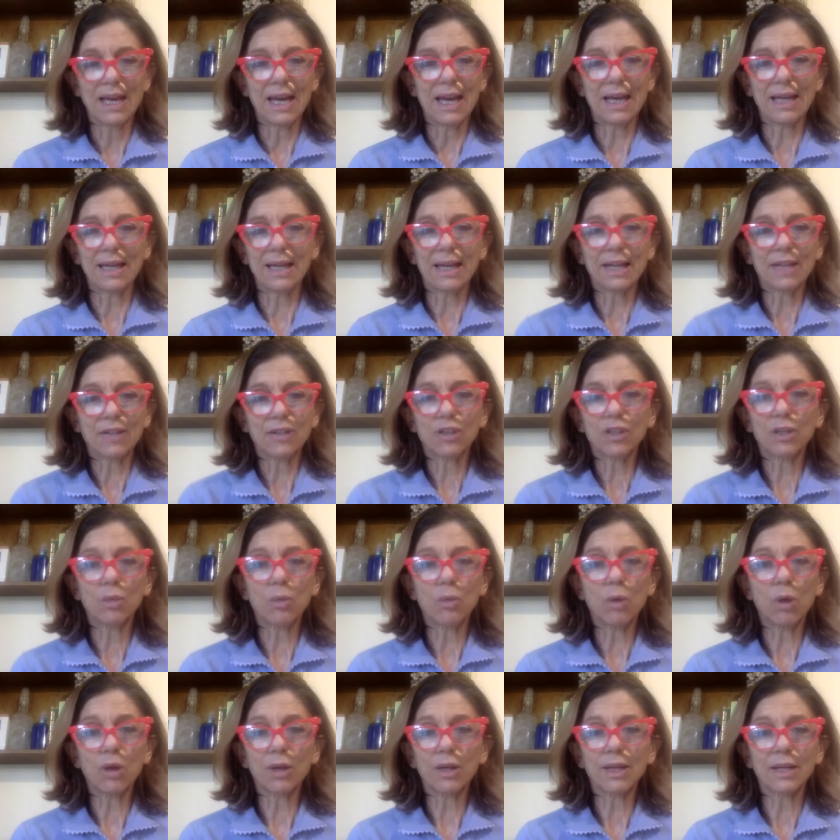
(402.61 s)
And actually,
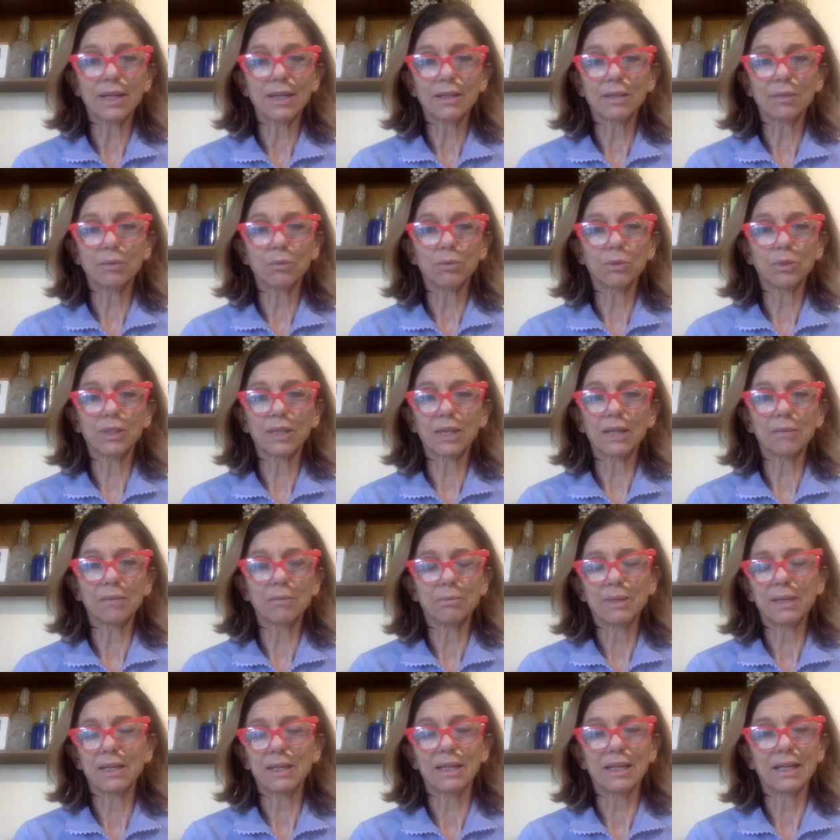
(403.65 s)
walking in the wood can
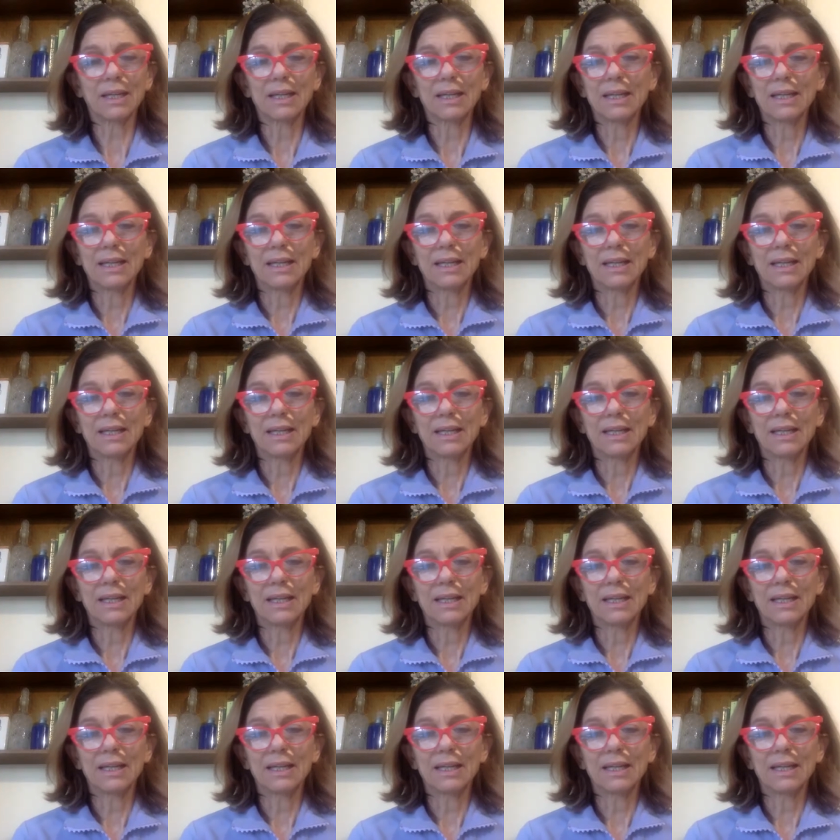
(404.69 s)
be